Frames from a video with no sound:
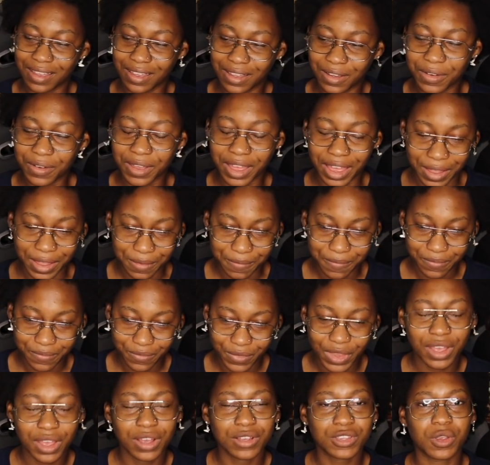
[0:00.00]
Okay.
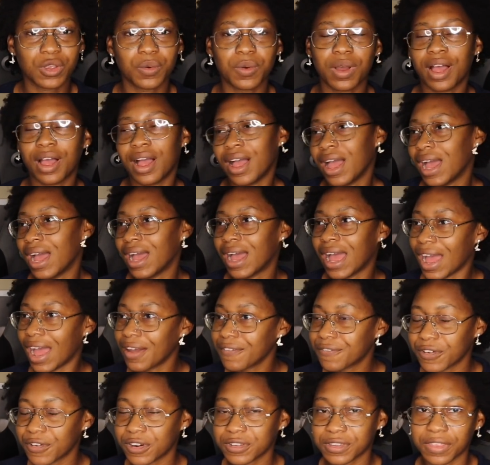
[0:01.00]
So
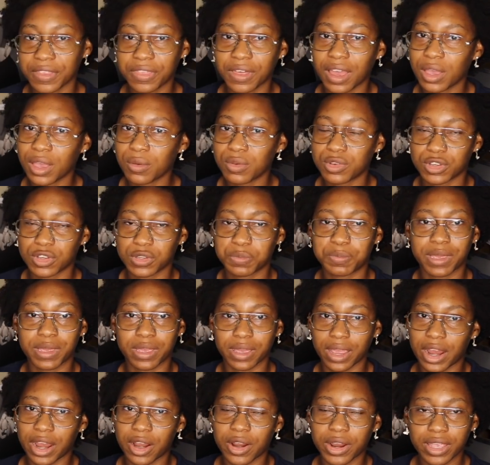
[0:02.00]
at first I thought he was just
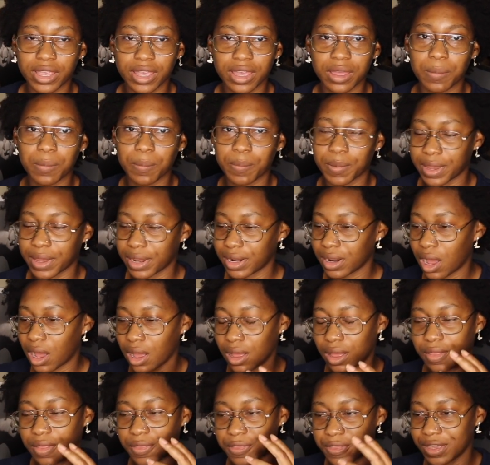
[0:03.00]
being arrogant, but
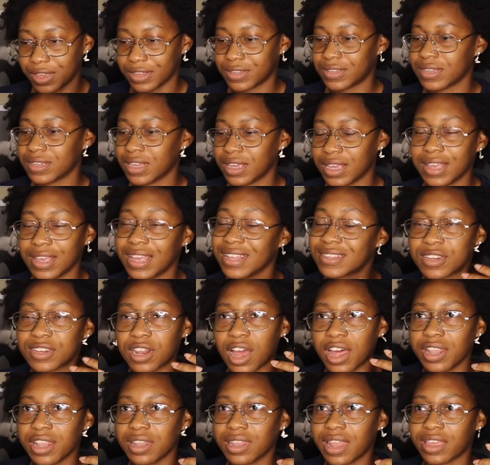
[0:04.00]
this, it's
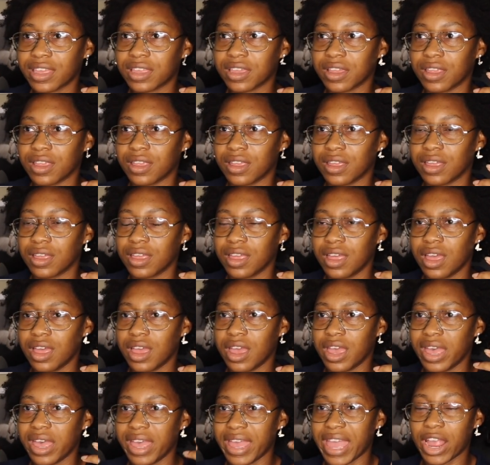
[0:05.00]
not like a,
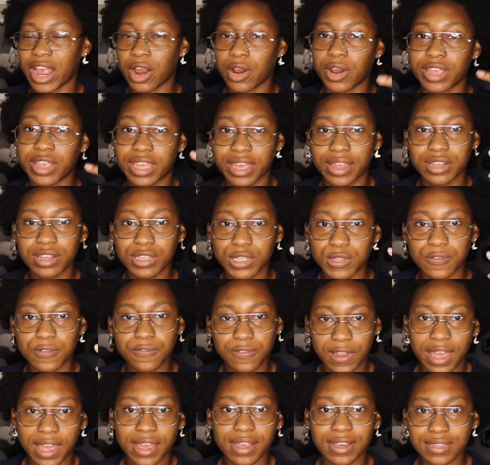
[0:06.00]
a arrogance
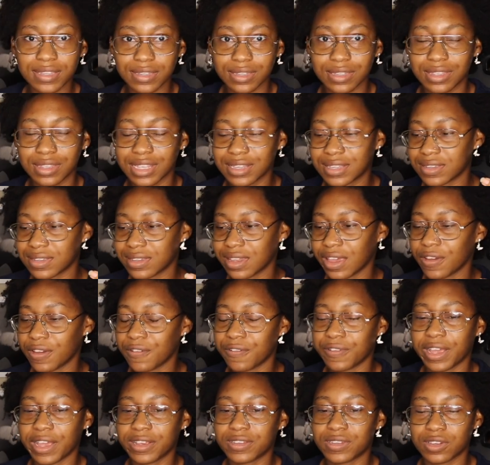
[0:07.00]
flex. This is like
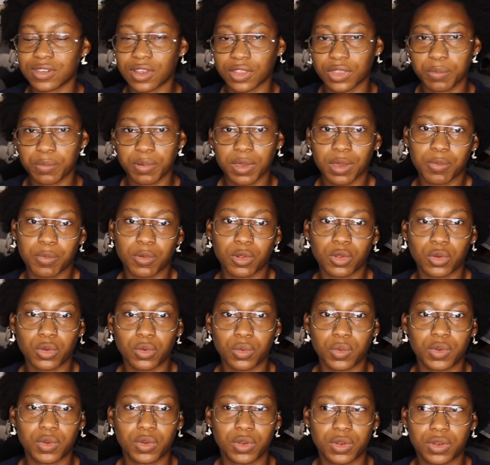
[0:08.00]
flexing on the people
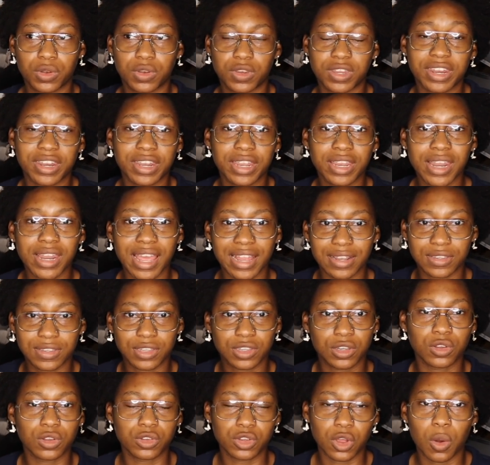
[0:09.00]
who didn't and
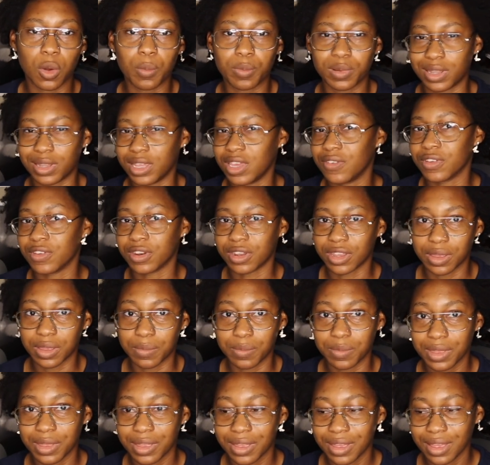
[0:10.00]
still don't believe in
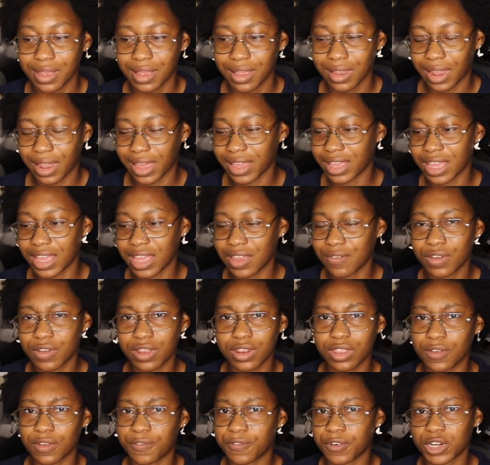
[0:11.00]
him. Like
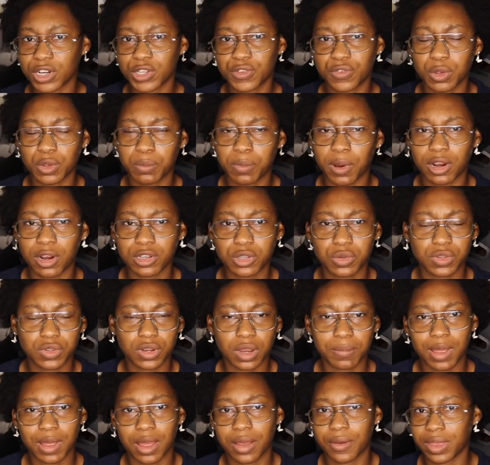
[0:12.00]
even the first few bars, he was
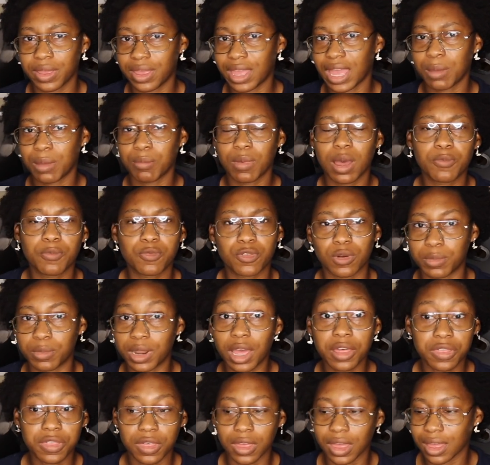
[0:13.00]
talking about how he came up from
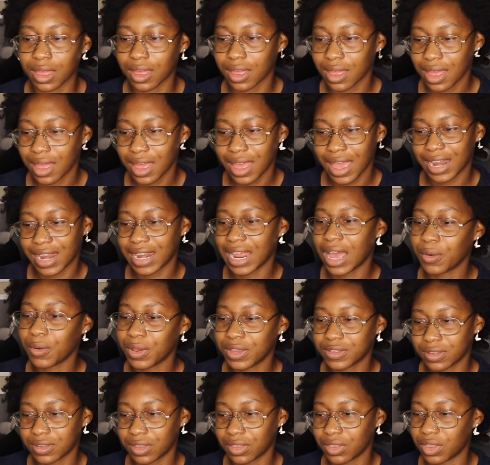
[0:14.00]
nothing and now
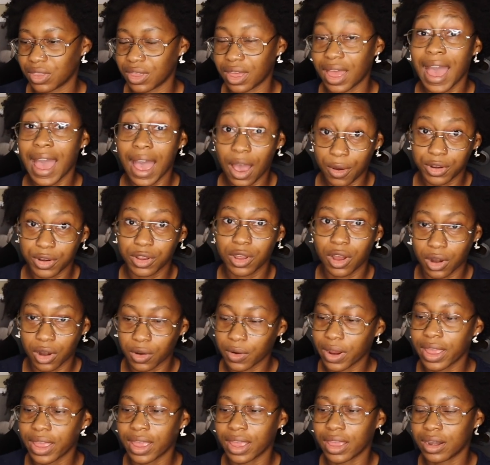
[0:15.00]
he's in the Audi
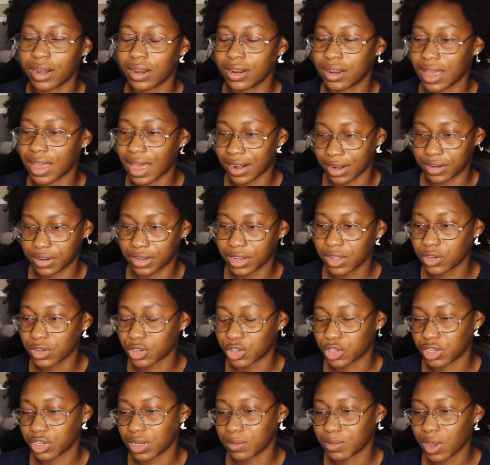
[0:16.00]
R eight at a
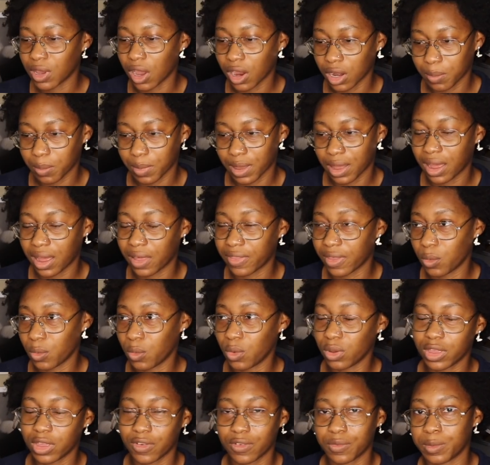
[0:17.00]
dealership talking about how they
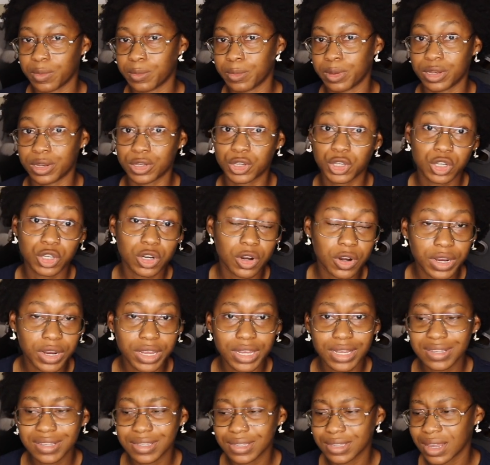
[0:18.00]
won't give him
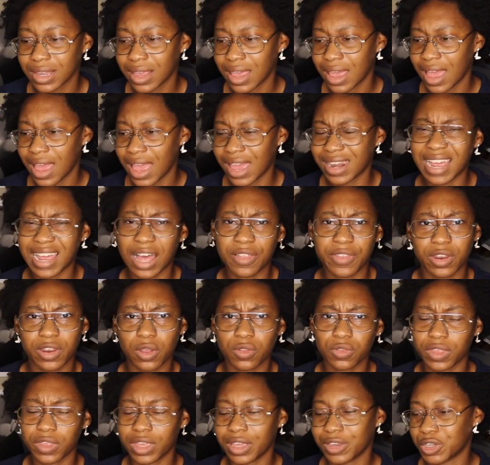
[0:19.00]
insurance. And how they
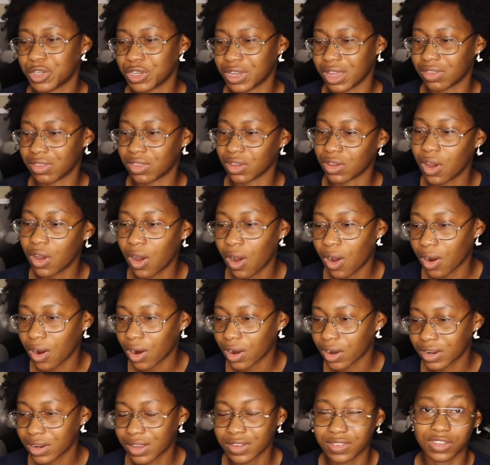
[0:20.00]
don't think he should get the
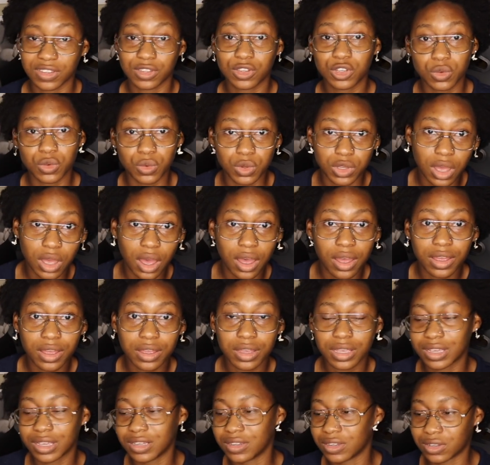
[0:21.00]
car because he's too
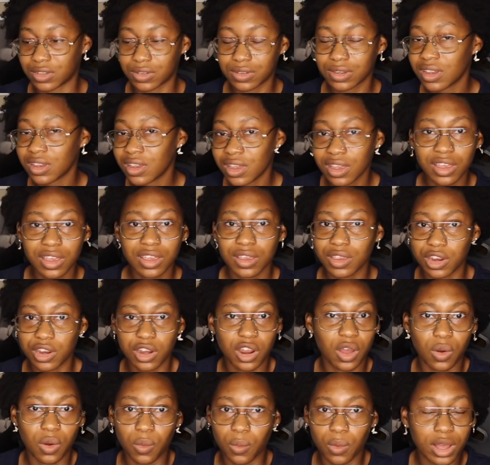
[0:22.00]
young. He's, you
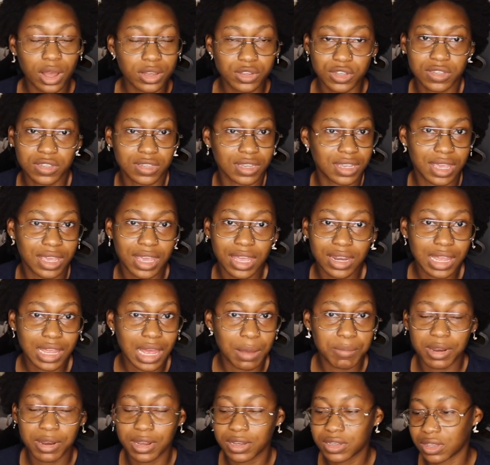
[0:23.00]
know, just a kid
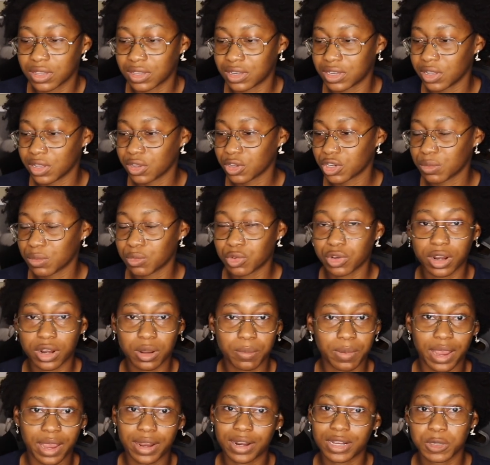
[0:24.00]
coming into the dealership trying
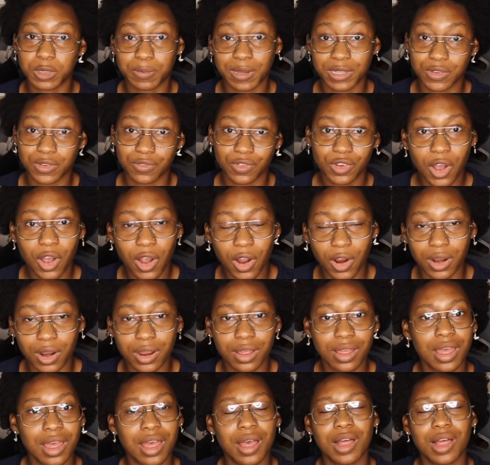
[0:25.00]
to buy an expensive car.